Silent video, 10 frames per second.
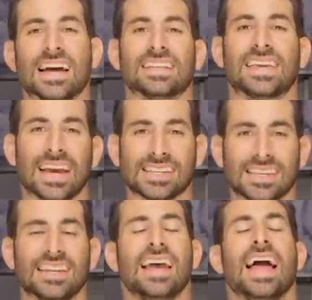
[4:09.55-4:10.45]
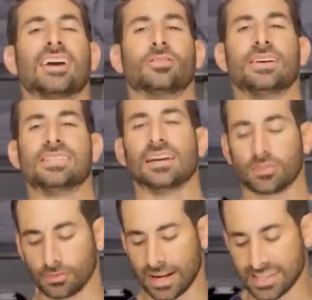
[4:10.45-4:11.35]
that gasket and creates that
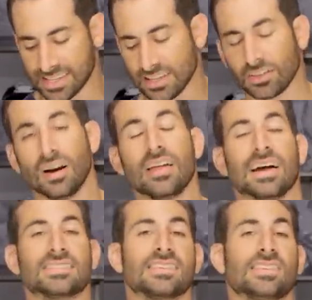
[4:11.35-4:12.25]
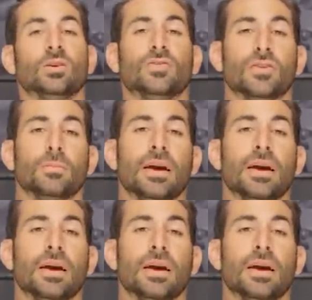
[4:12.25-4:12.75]
great seal. That's a seal for